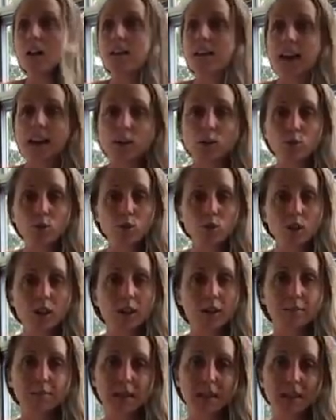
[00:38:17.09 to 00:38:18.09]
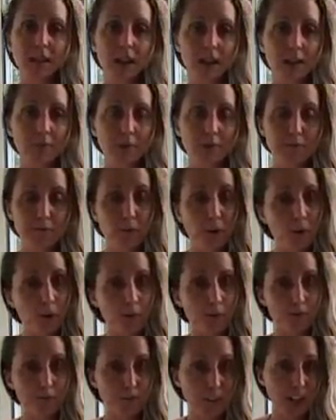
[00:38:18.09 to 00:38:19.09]
They all looking at me like I'm a
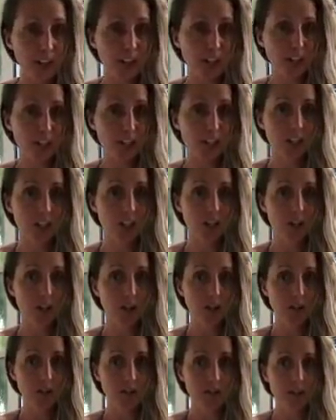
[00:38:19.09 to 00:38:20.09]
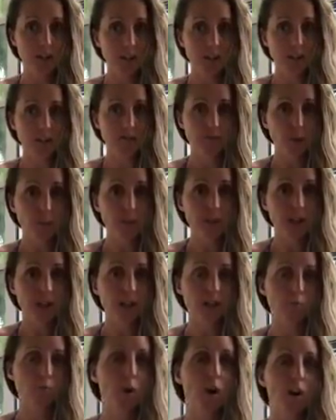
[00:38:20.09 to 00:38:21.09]
foreign fish that's from
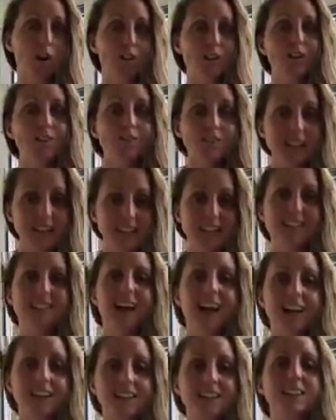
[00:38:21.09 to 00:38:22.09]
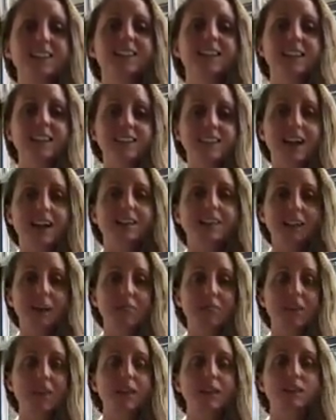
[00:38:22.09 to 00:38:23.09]
another world. Exactly the exact
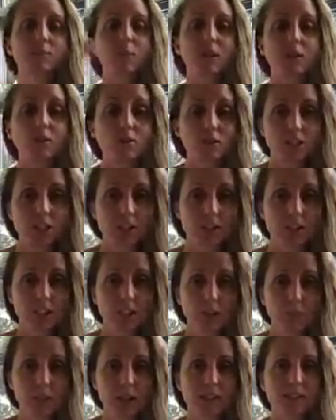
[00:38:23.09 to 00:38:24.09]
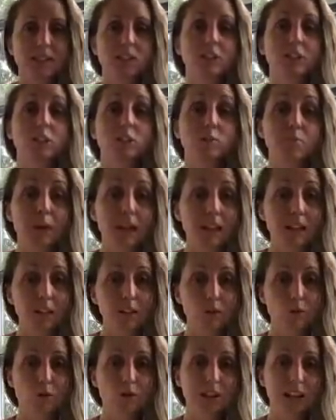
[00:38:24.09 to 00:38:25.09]
same thing as when you're sharing your message and you're being a
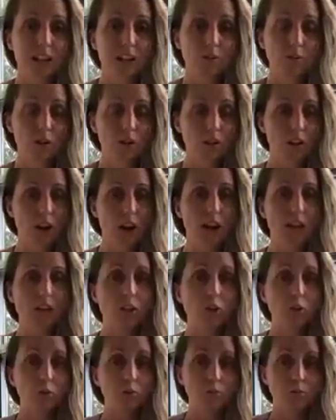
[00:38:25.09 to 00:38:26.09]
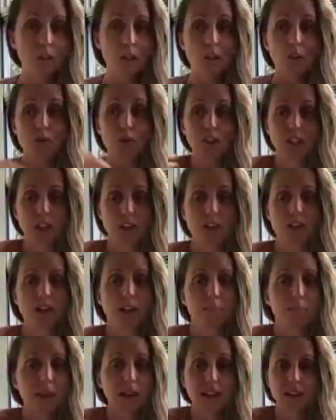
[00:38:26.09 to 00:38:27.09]
thought leader online and you're sharing
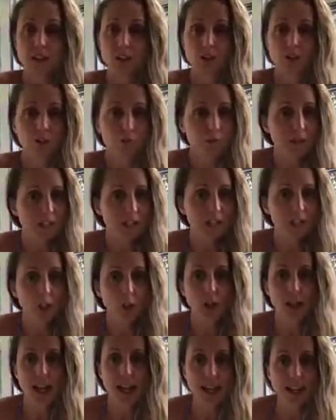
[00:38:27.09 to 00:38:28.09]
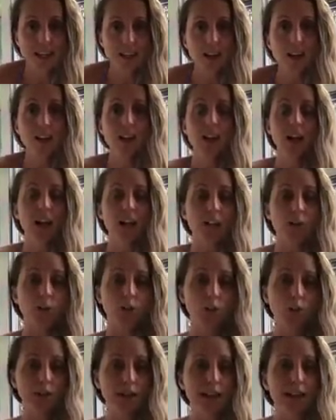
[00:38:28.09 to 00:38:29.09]
and being a social media creator and you're
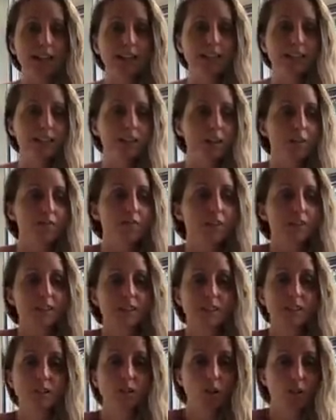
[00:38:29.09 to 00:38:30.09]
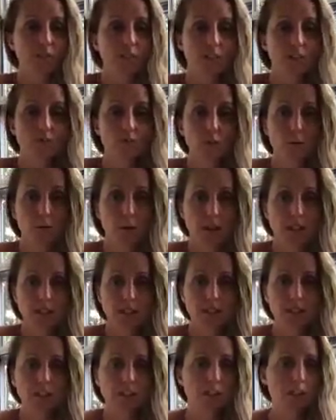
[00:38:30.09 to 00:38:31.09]
creating stuff that's in service of your
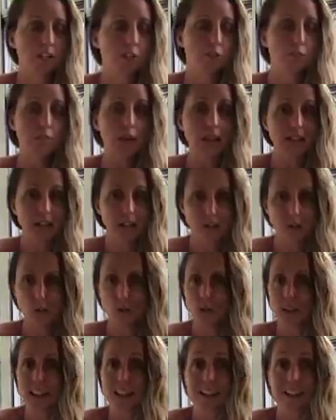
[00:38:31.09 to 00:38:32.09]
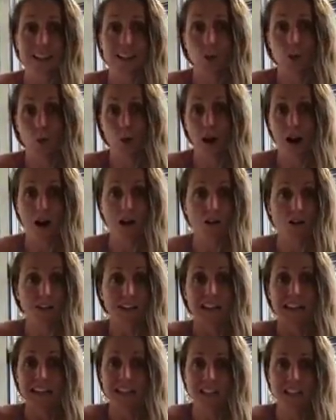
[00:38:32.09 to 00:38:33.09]
message and you're being the thought leader that you are on
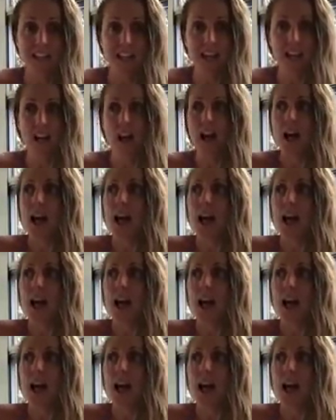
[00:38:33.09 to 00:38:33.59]
the internet.